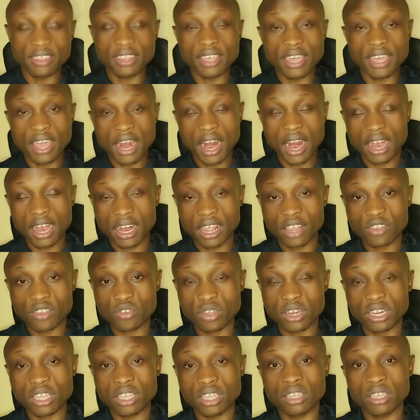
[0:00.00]
they are
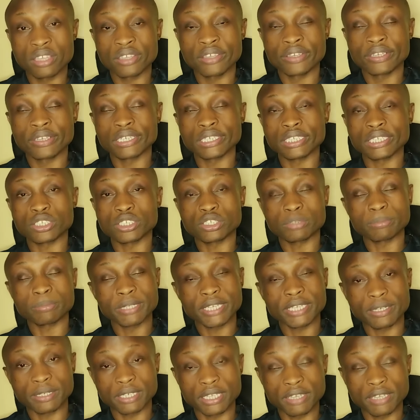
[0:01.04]
actually not
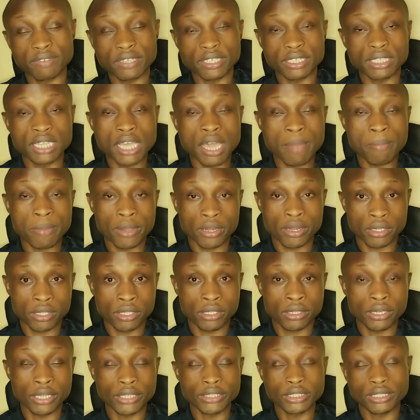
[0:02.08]
being given their
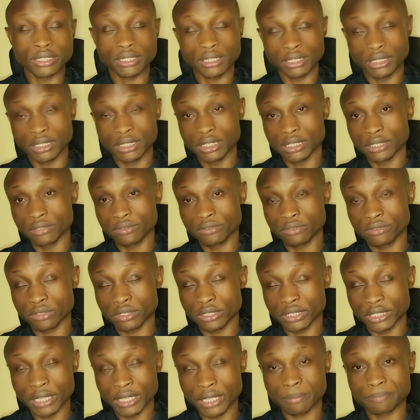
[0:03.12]
money, that is CDF,
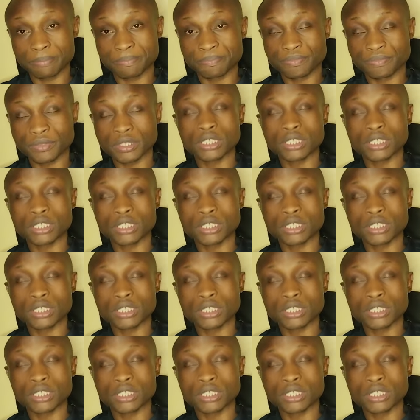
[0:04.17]
on time.